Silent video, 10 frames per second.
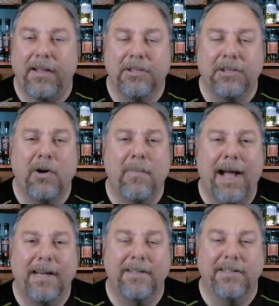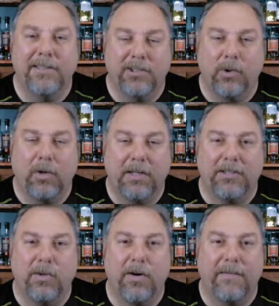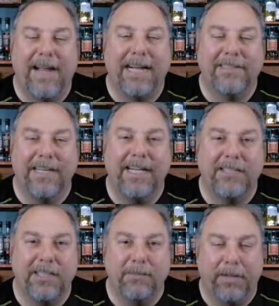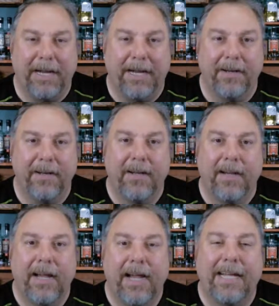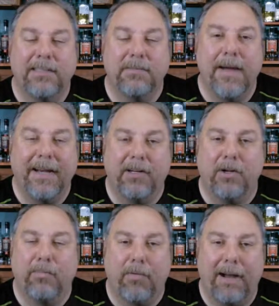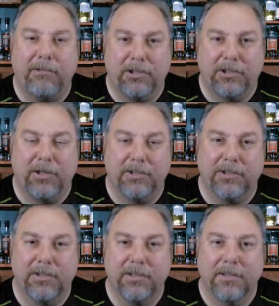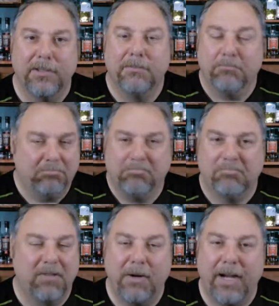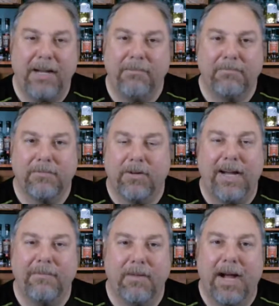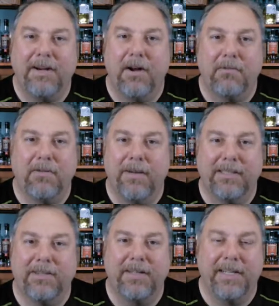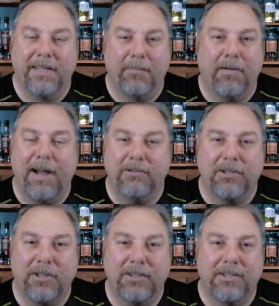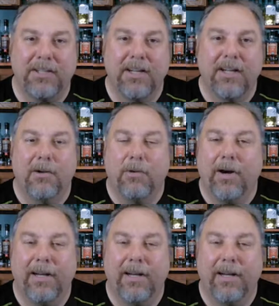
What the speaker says: Joe Biden's door-to-door vaccination plan as medical brown shirts. Okay, Greg, I know from history that the brown shirts were